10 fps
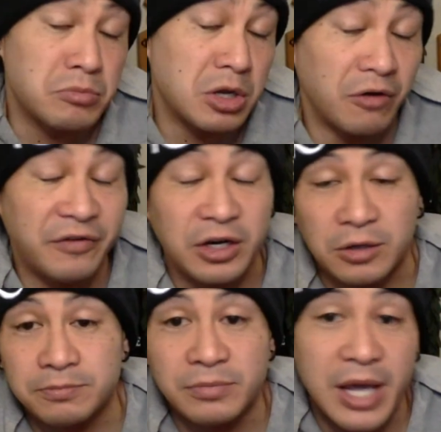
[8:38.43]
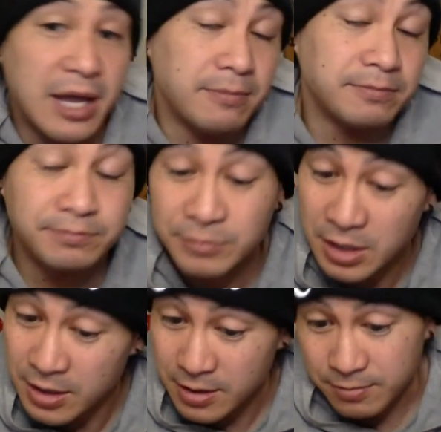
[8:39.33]
Go figure. Hey,
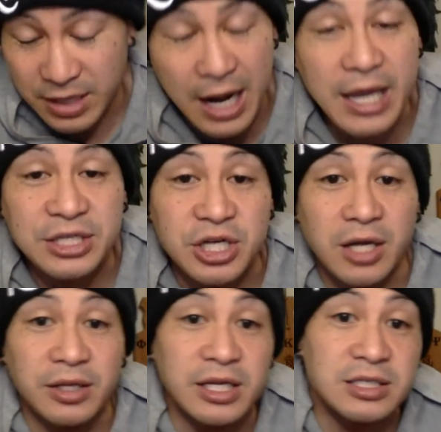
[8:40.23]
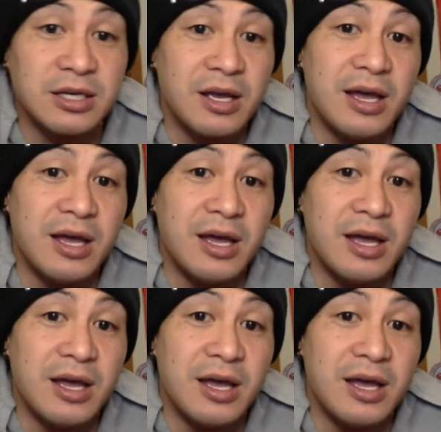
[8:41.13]
but I ain't John Lynch.